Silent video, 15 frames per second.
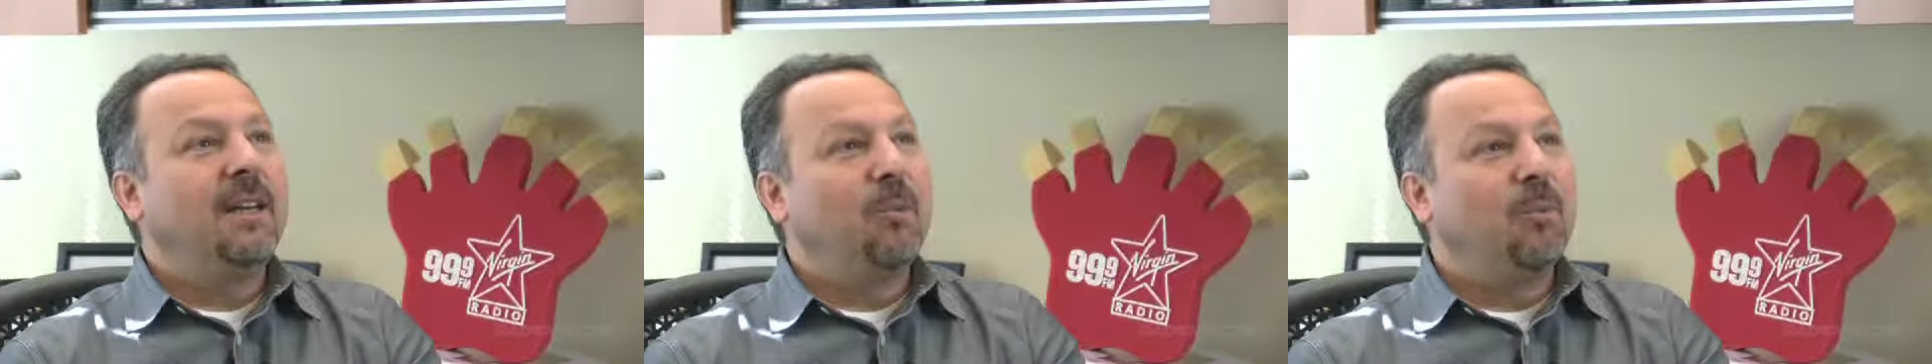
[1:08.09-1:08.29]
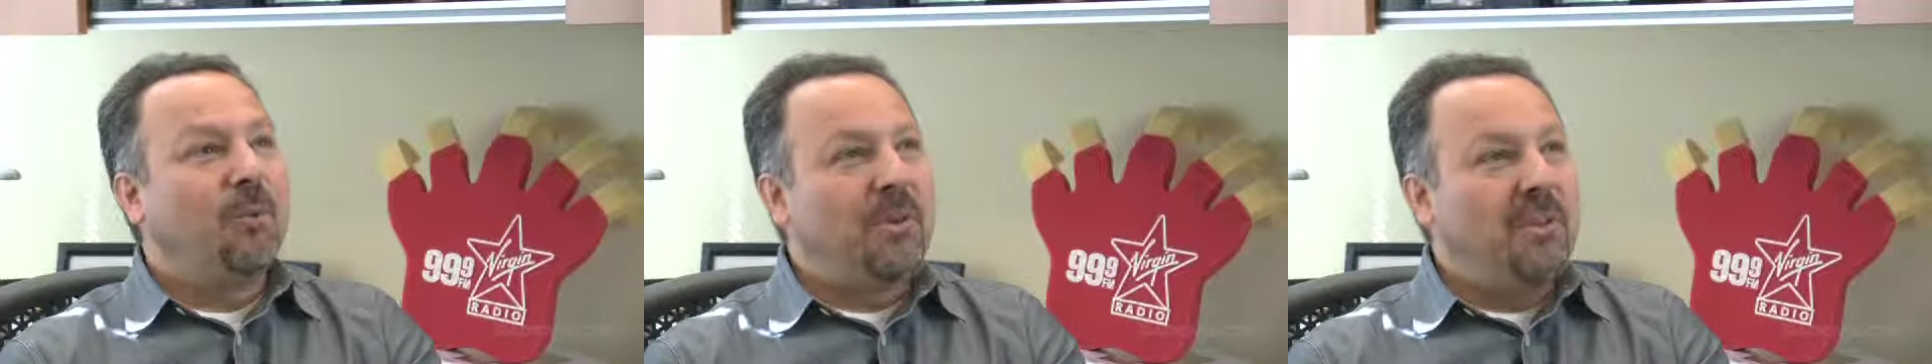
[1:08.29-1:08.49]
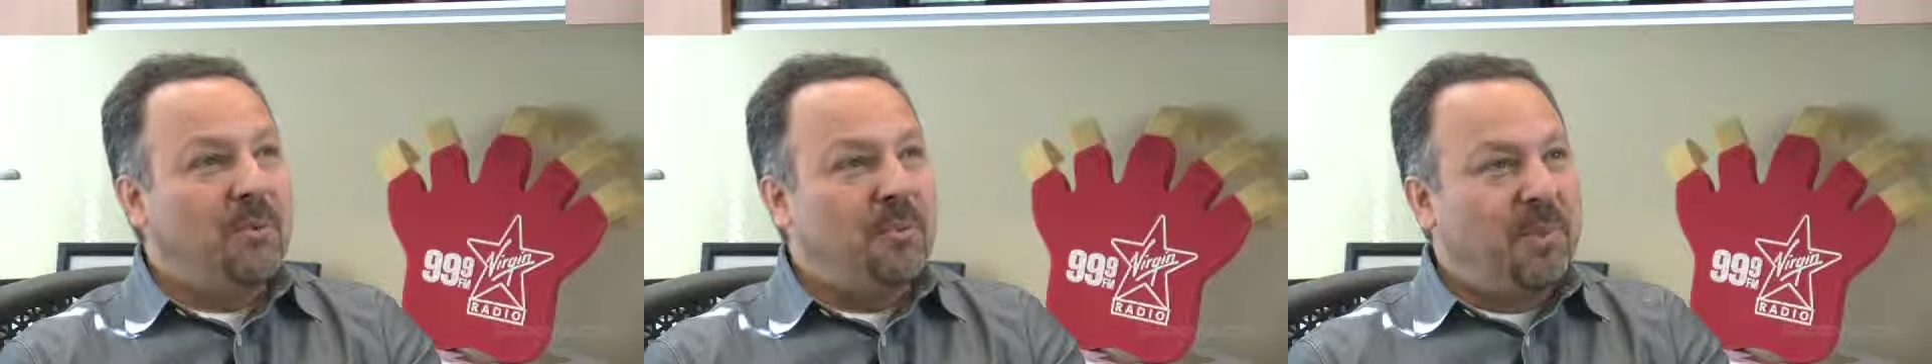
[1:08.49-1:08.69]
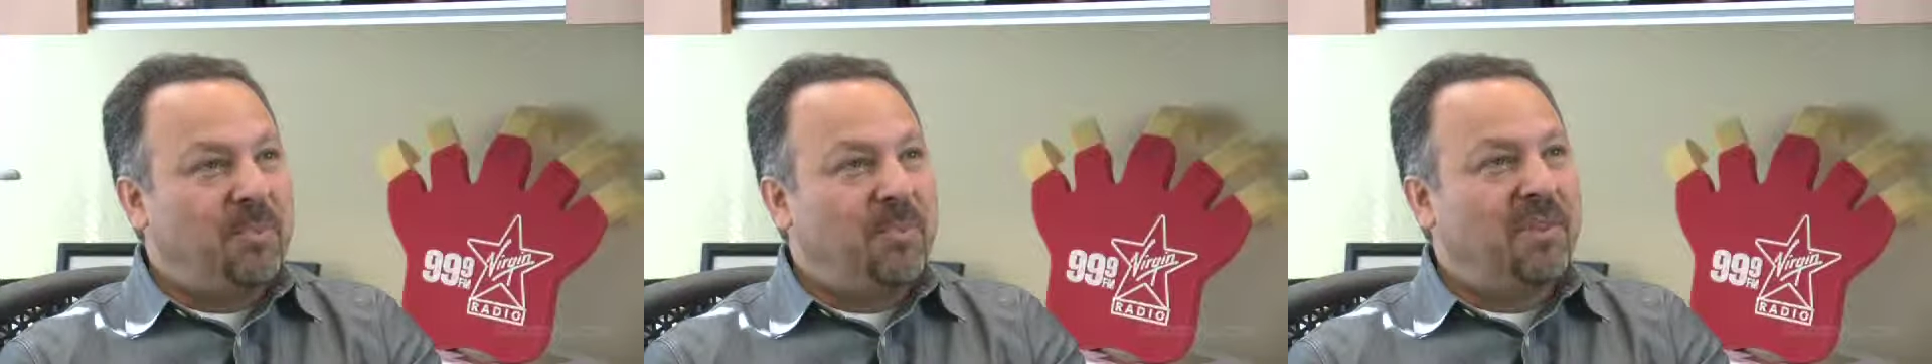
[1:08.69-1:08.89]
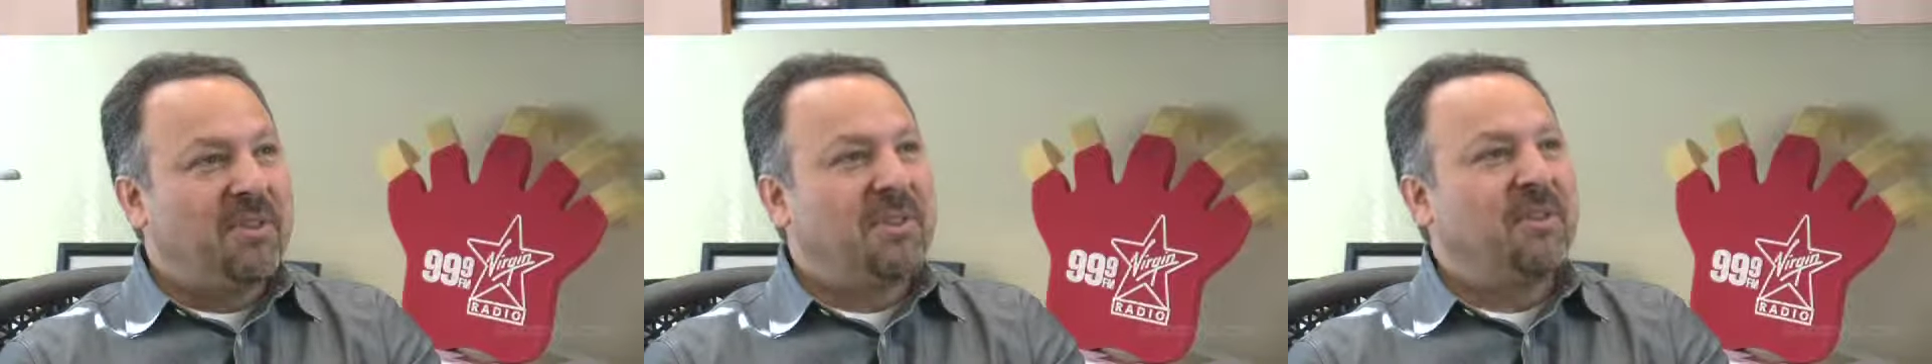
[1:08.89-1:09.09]
one of the
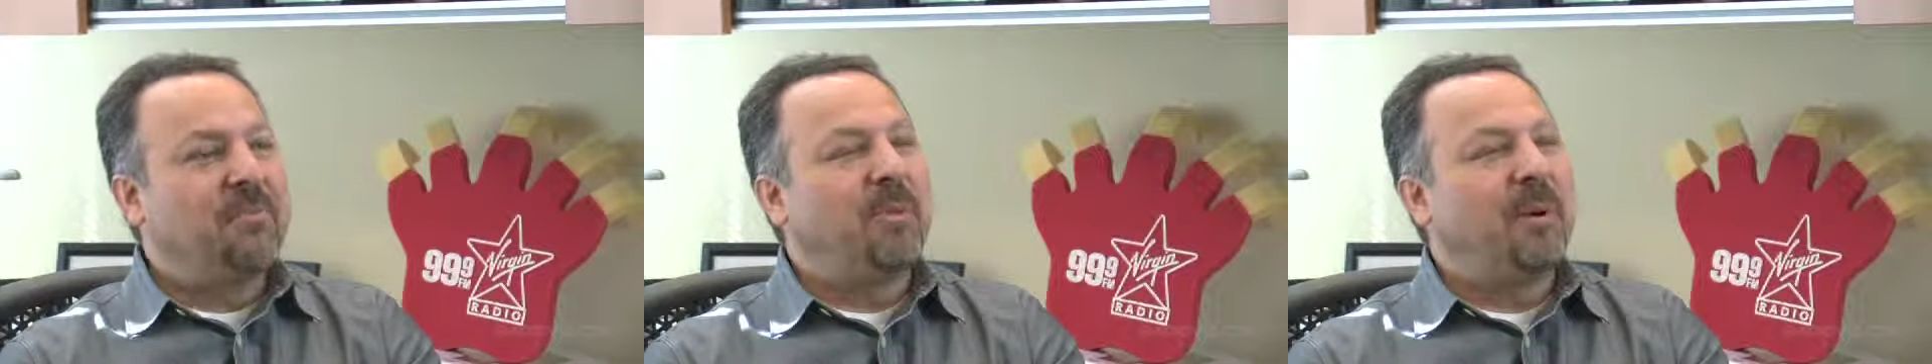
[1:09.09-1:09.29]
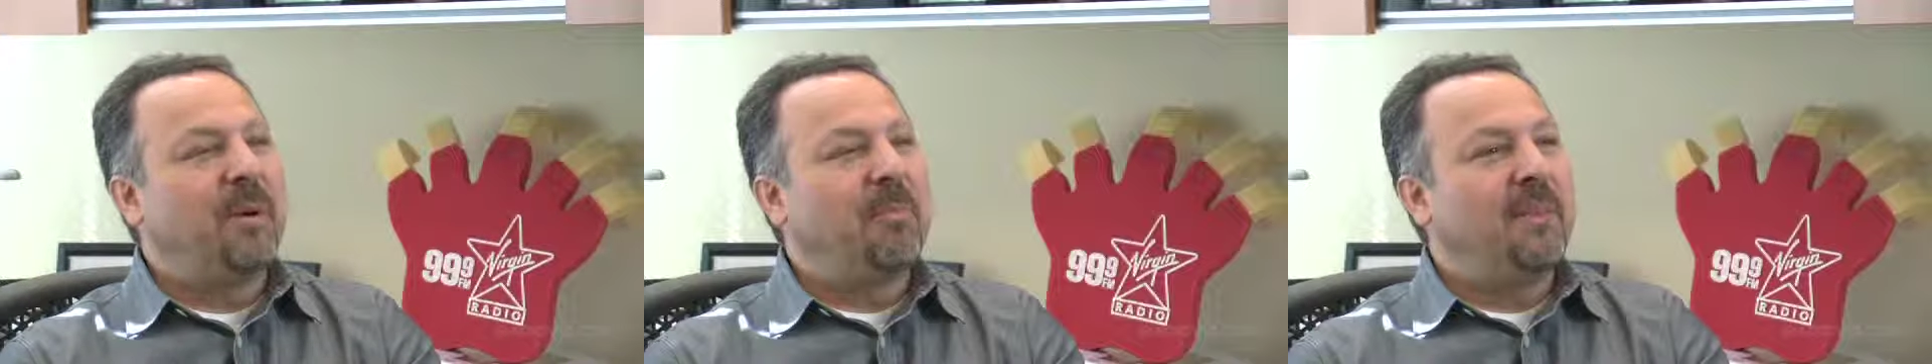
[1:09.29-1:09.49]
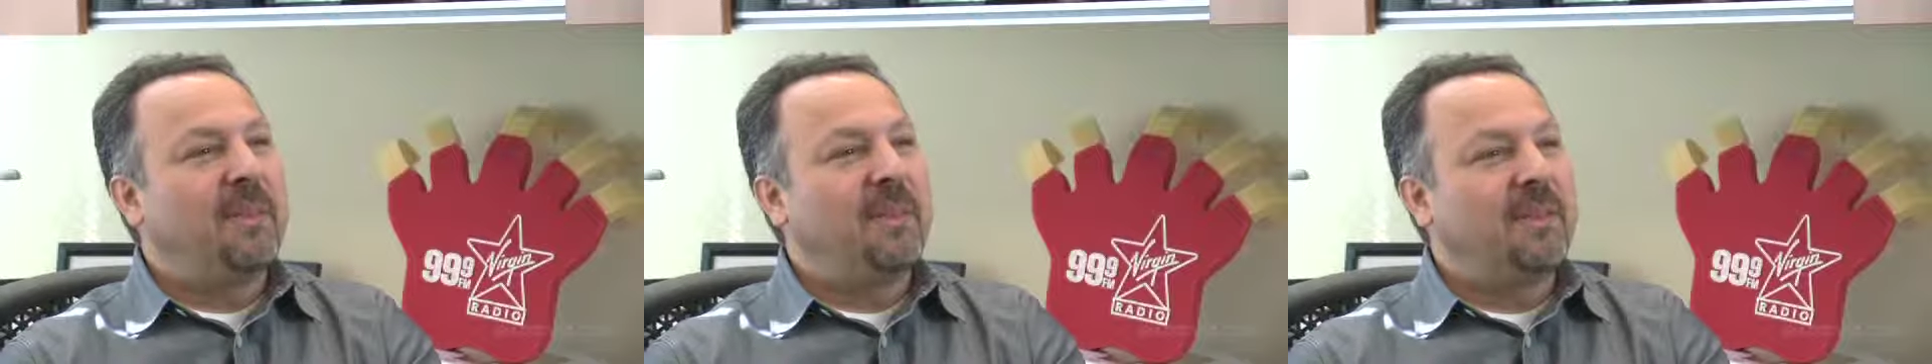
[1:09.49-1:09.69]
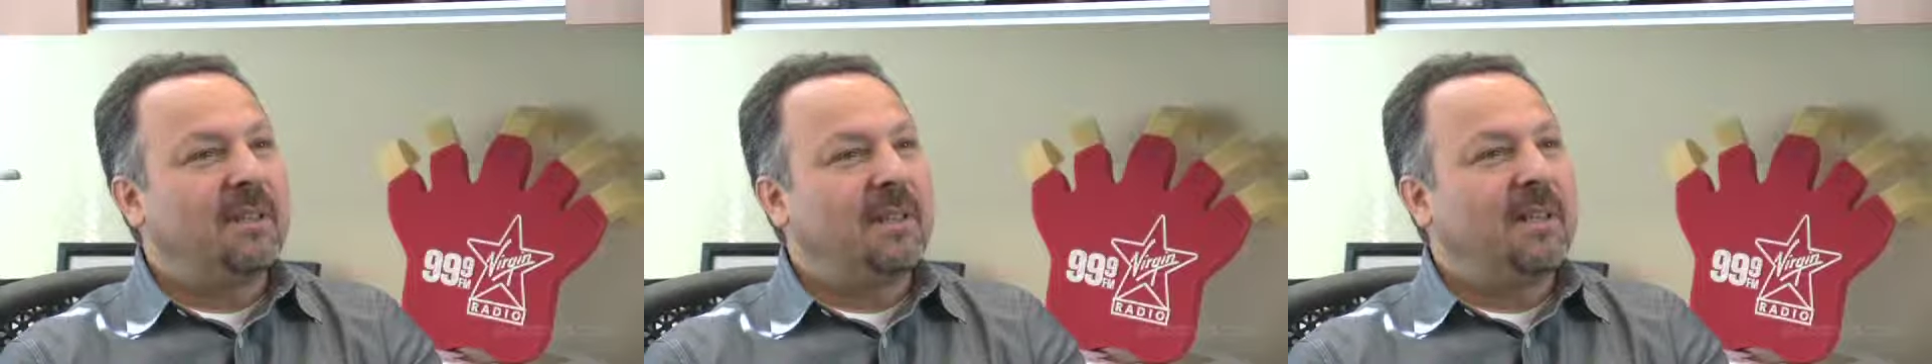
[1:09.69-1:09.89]
people in the department